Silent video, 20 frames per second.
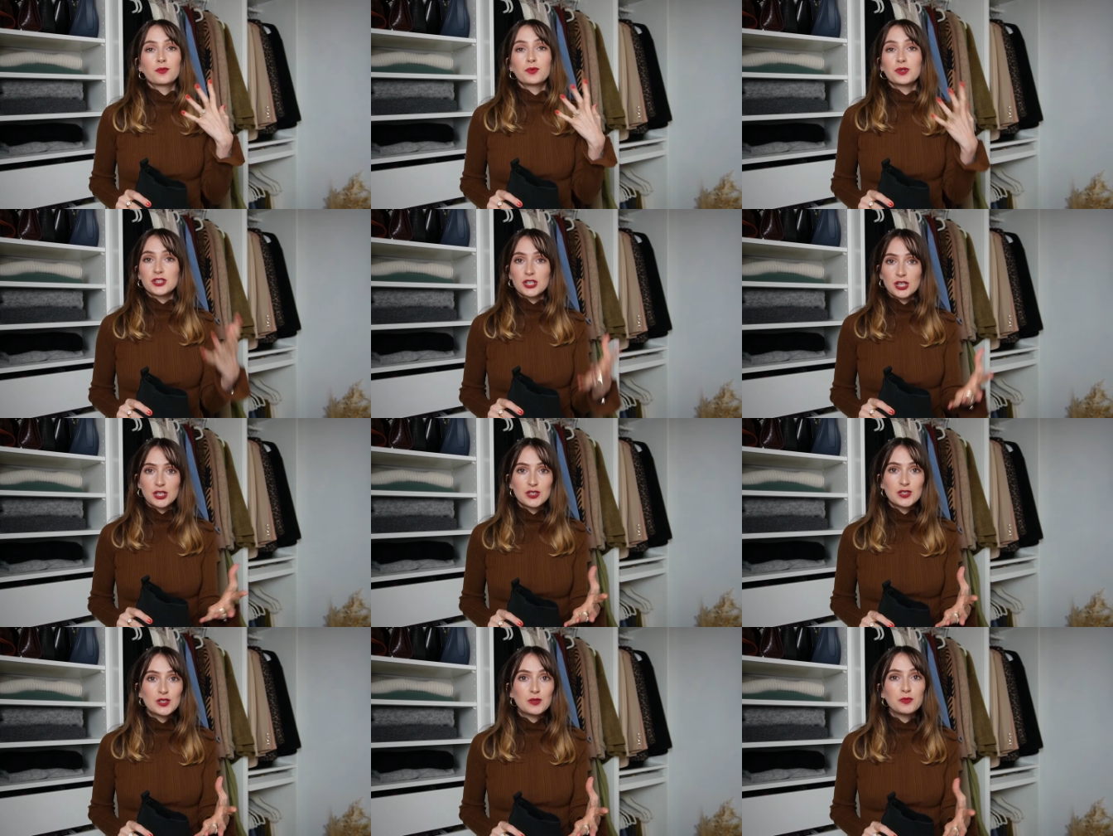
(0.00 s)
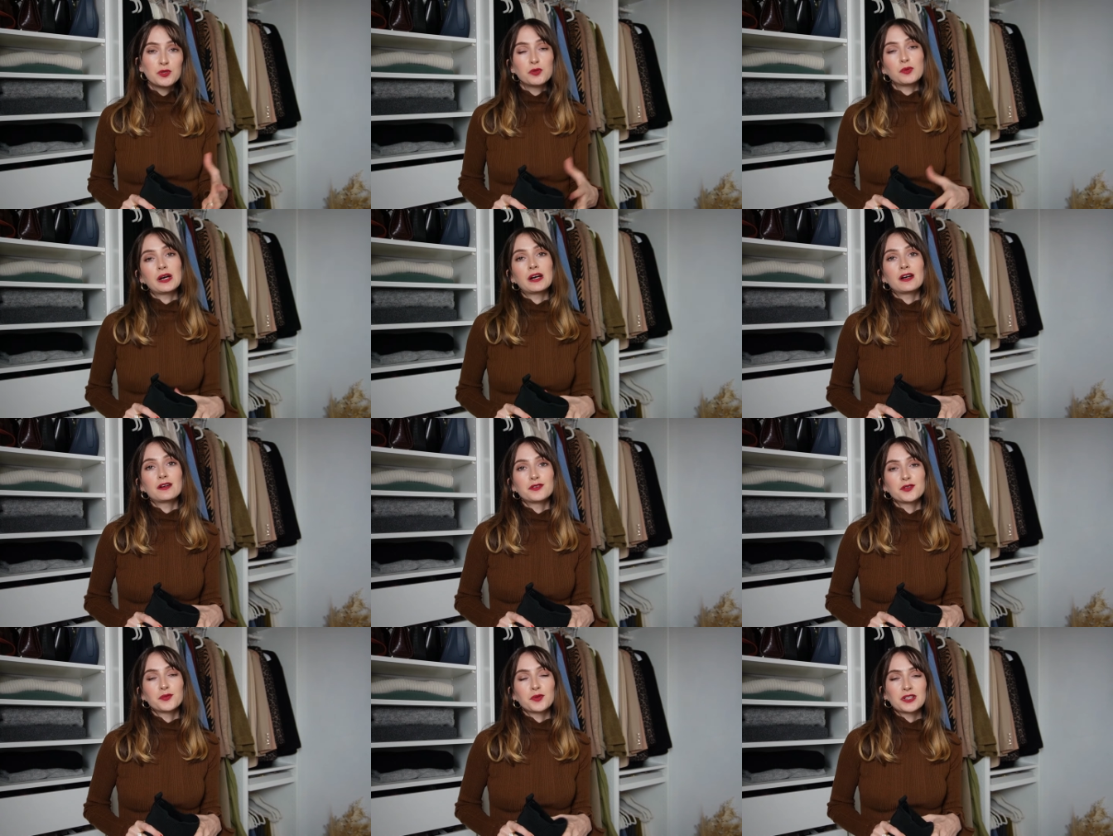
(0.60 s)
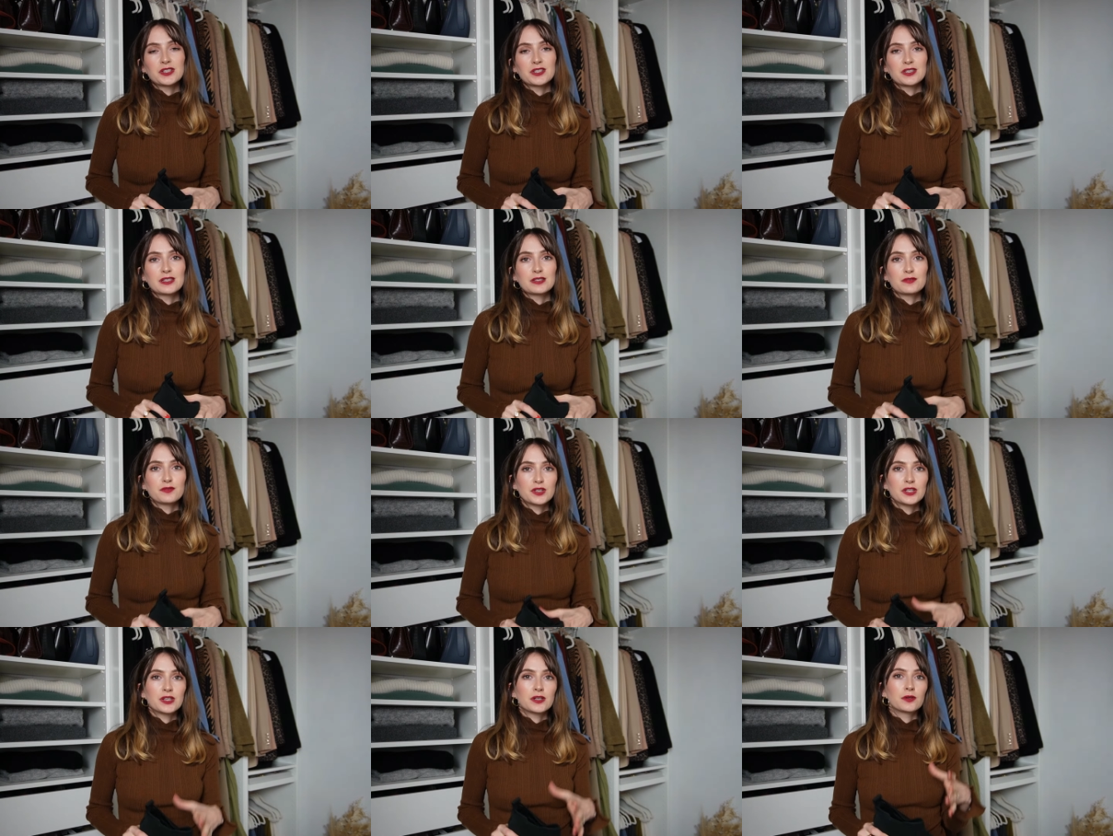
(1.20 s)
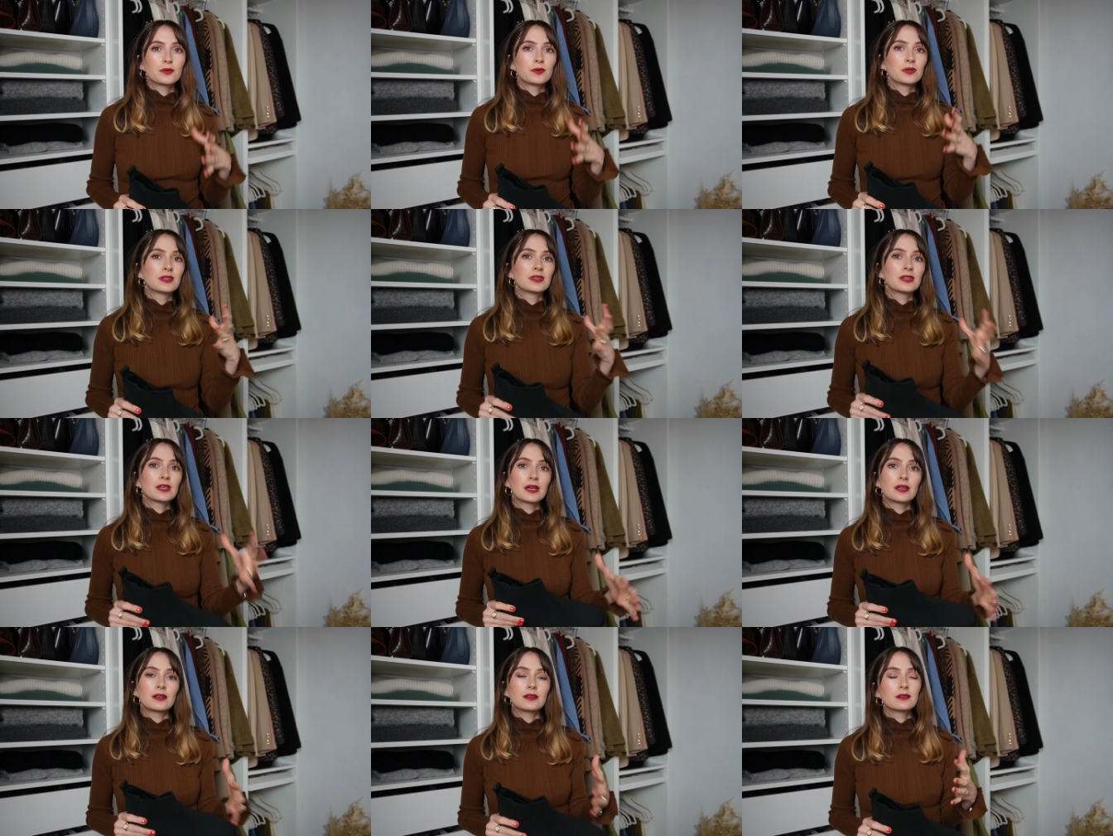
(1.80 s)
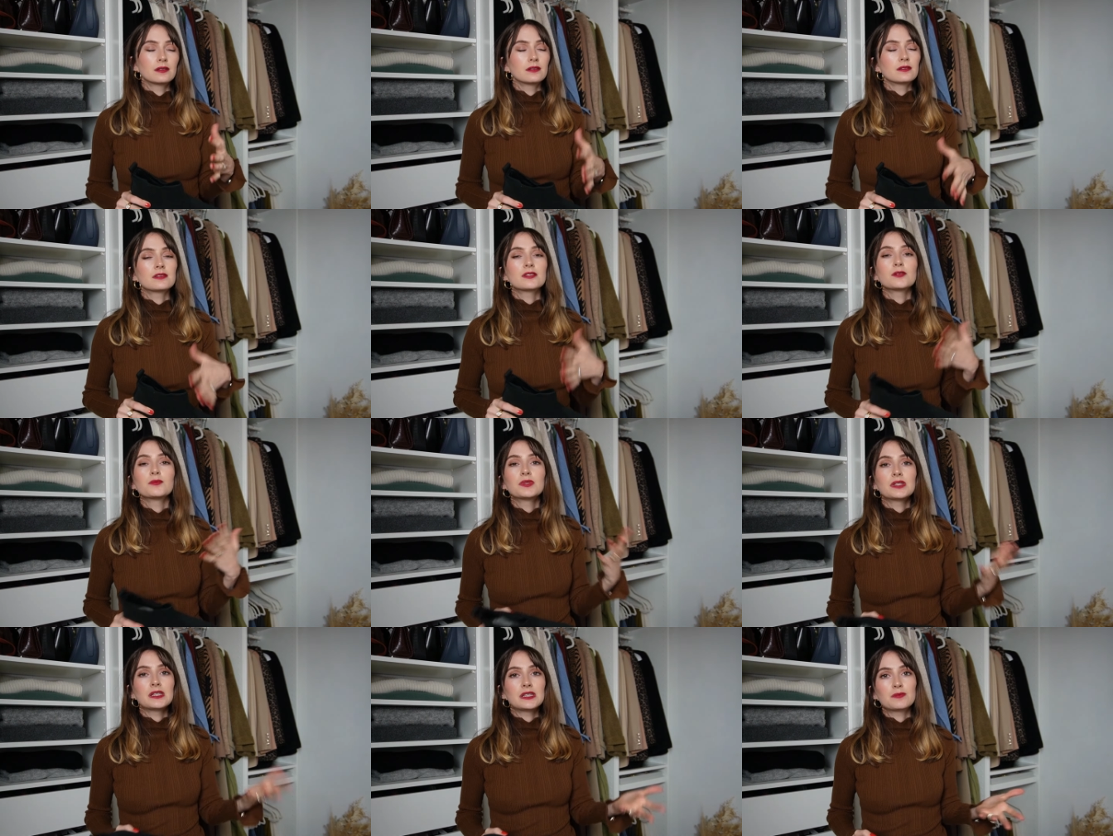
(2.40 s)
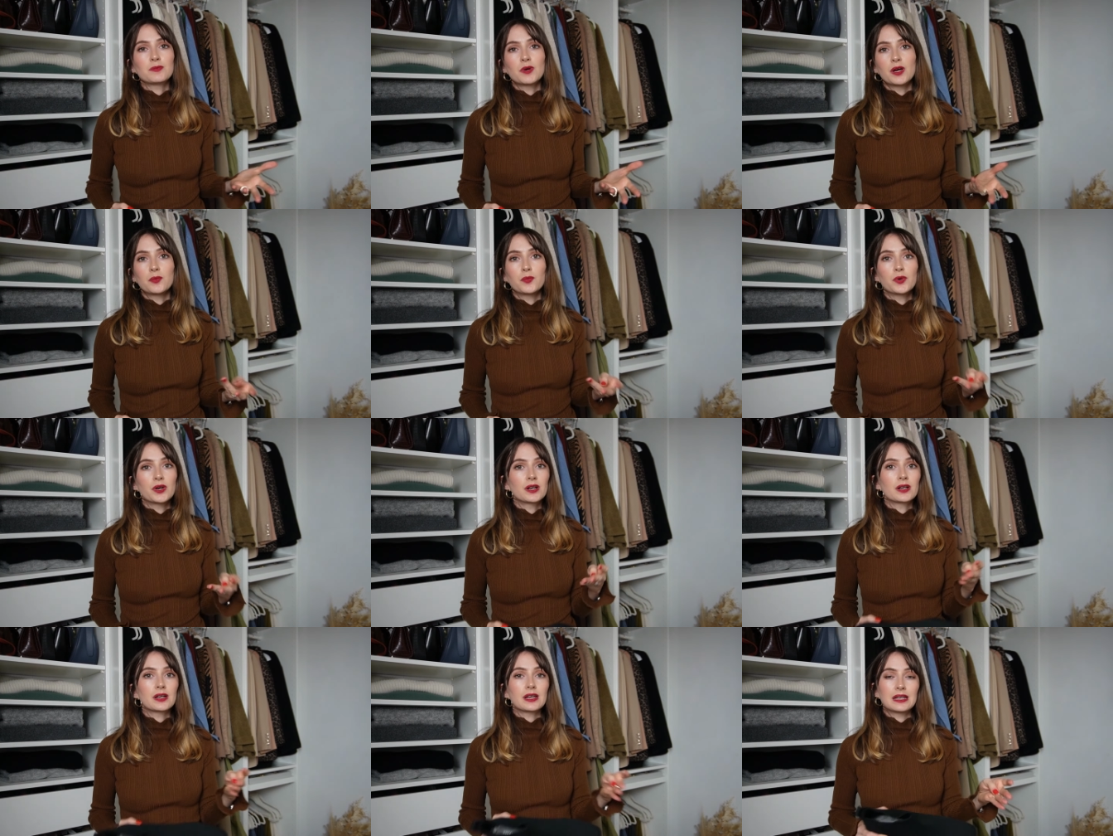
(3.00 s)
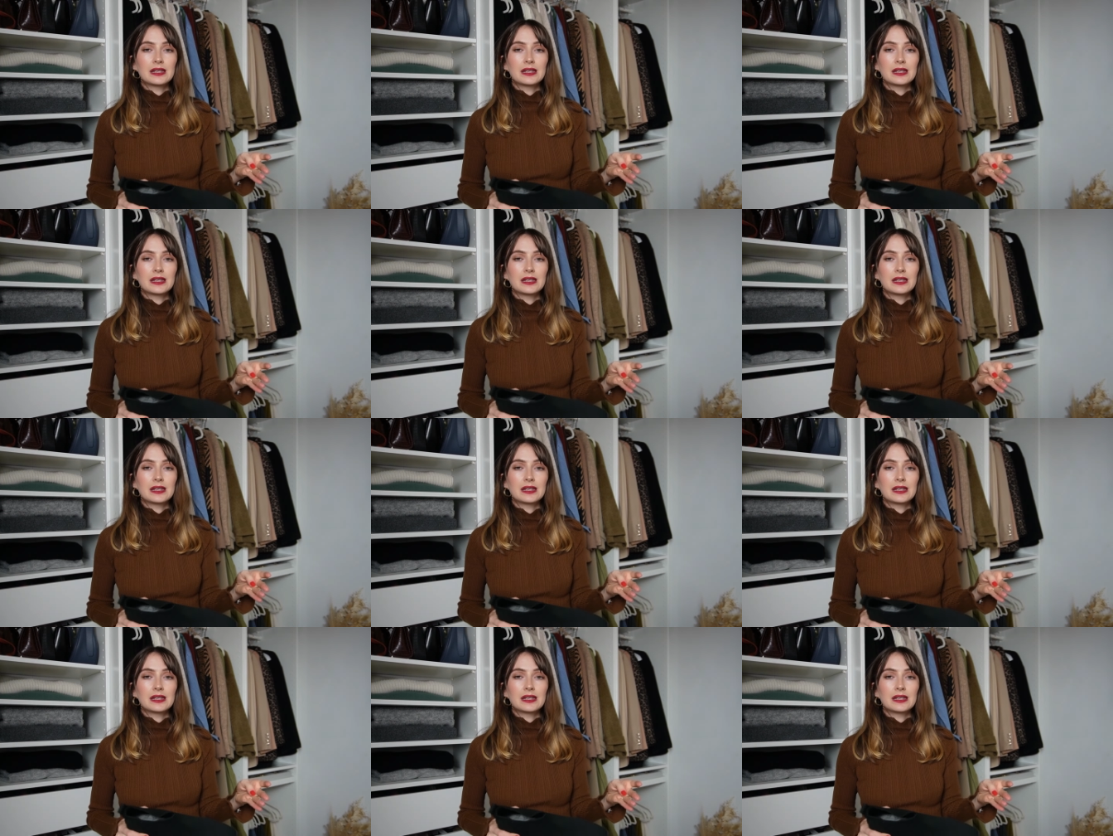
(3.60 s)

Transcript: which I assume you are if you're watching this video, then some of these might work.